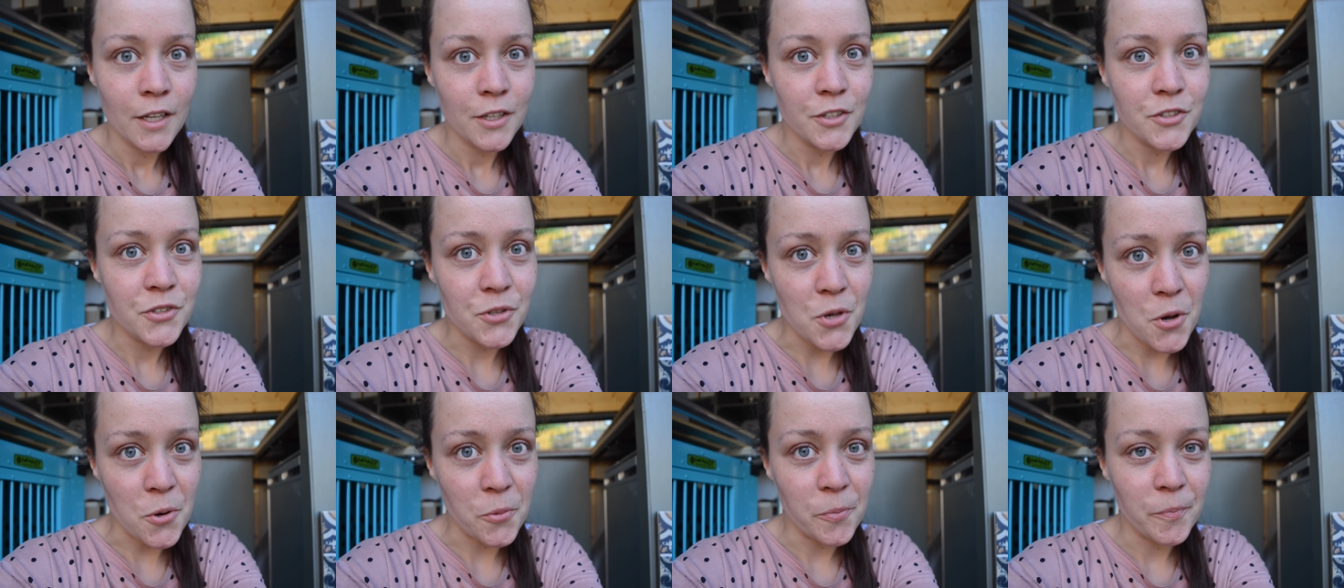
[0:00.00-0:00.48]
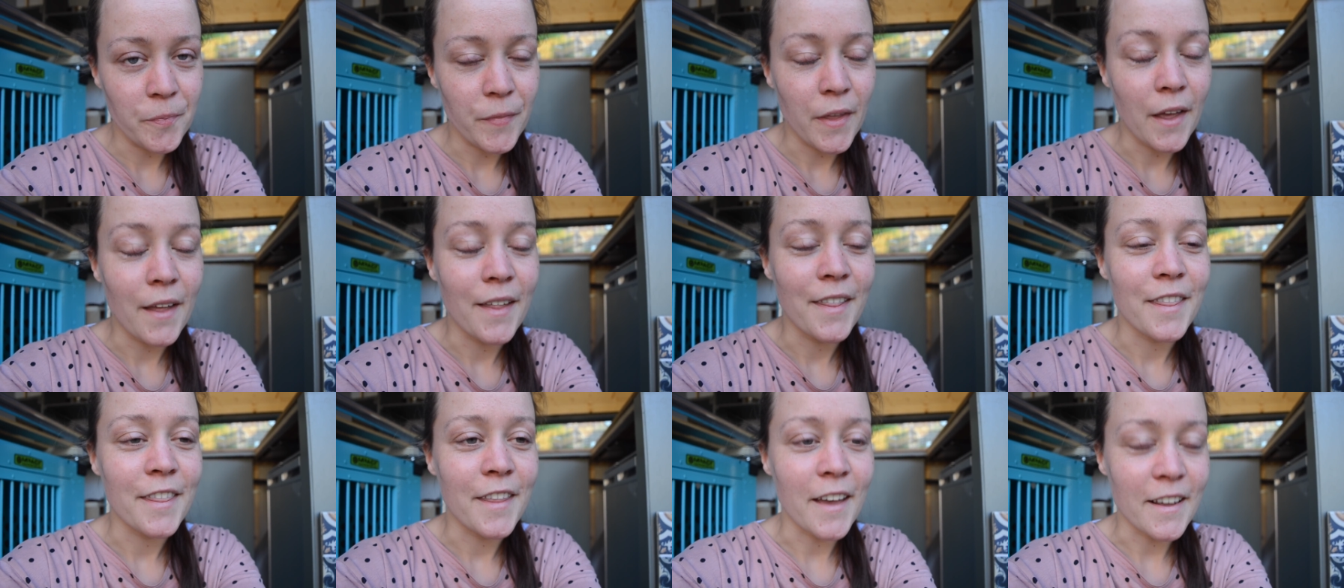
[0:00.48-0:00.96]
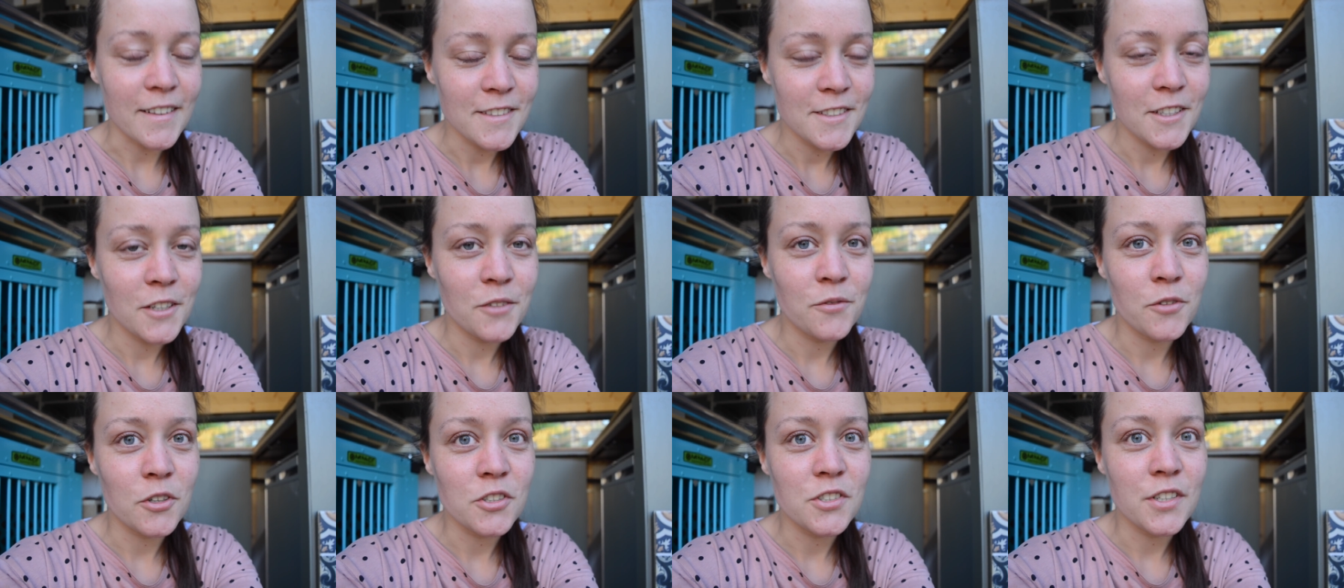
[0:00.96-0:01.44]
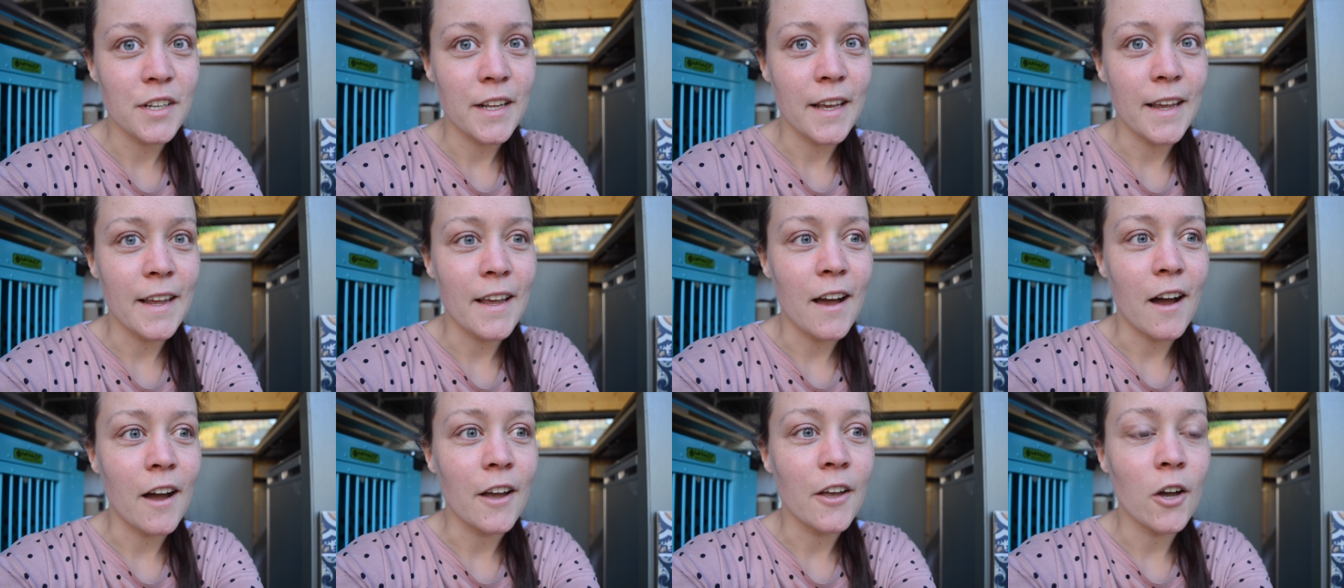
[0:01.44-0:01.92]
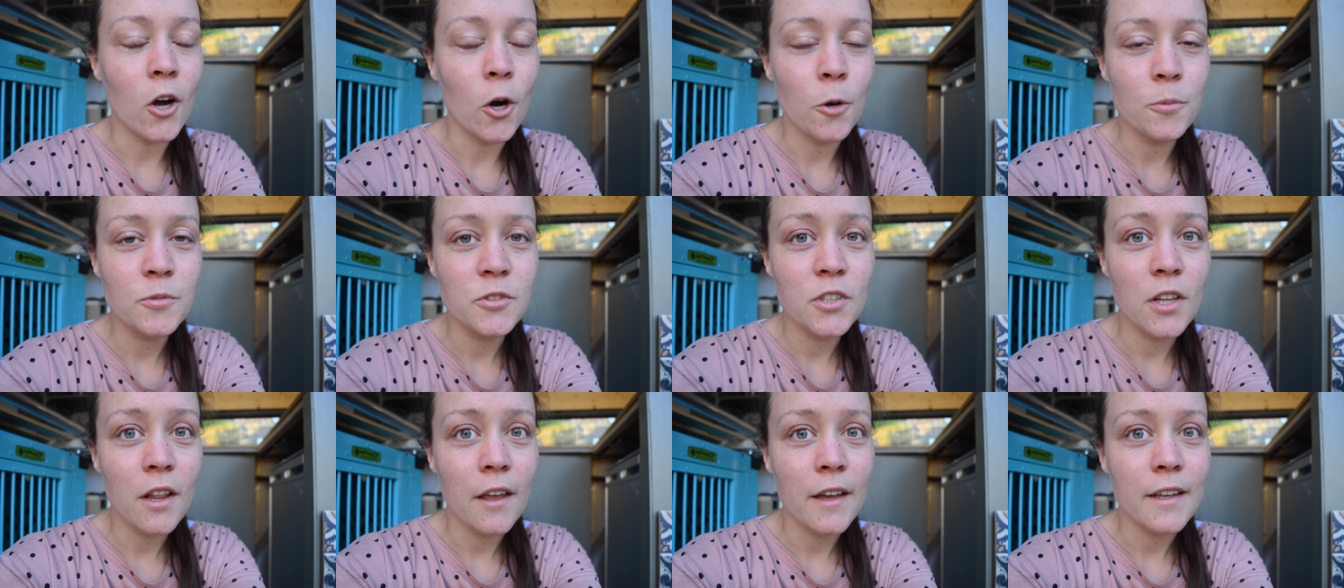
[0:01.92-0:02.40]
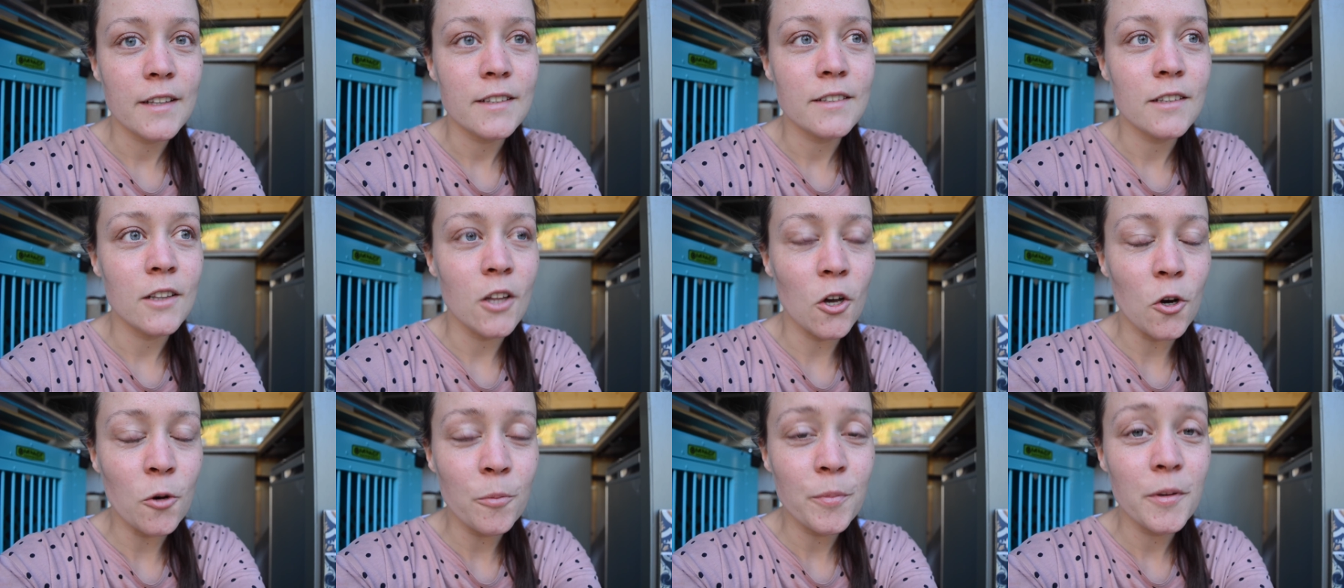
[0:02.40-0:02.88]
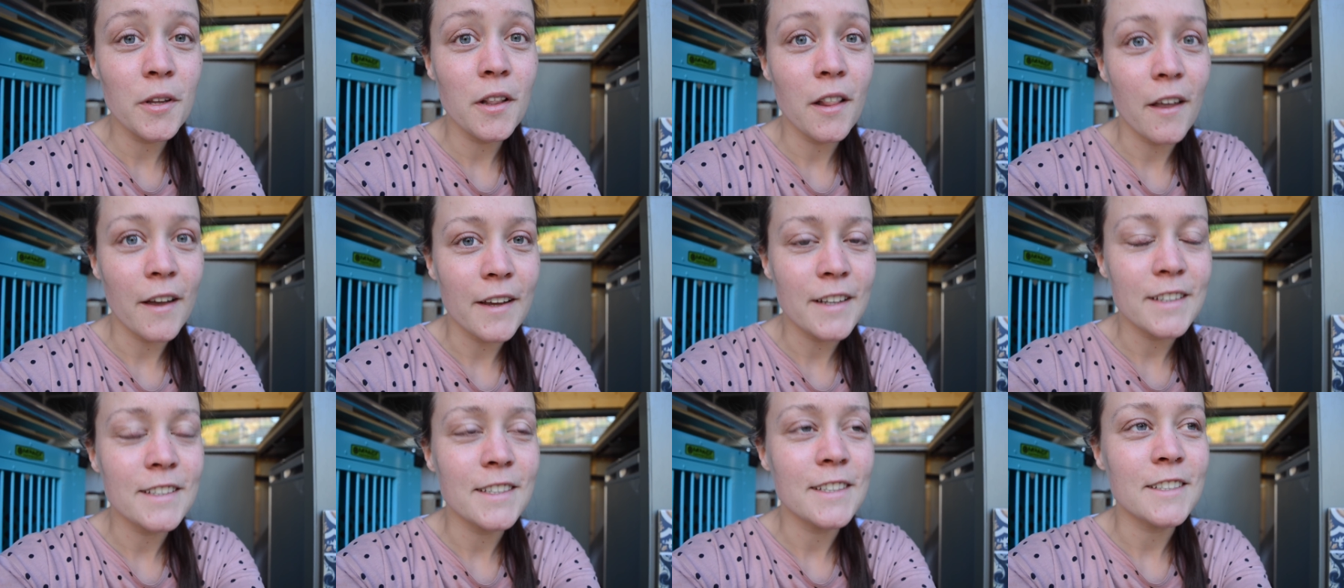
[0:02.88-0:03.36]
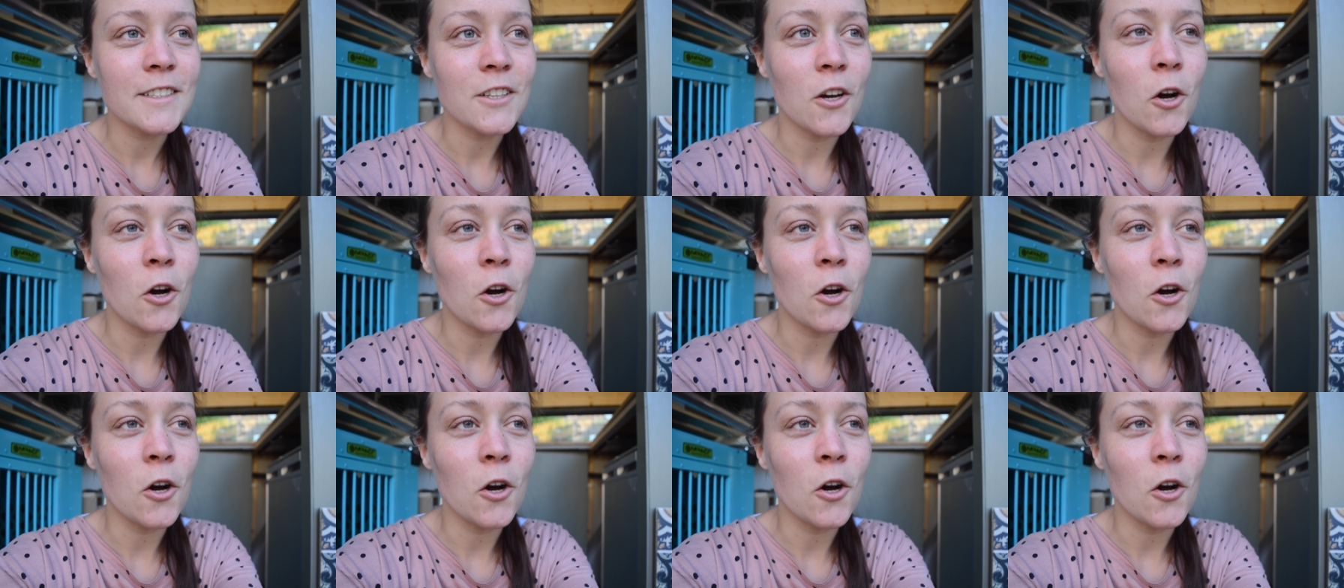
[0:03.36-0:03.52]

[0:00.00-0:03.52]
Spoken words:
So that's it for today. I hope you liked it.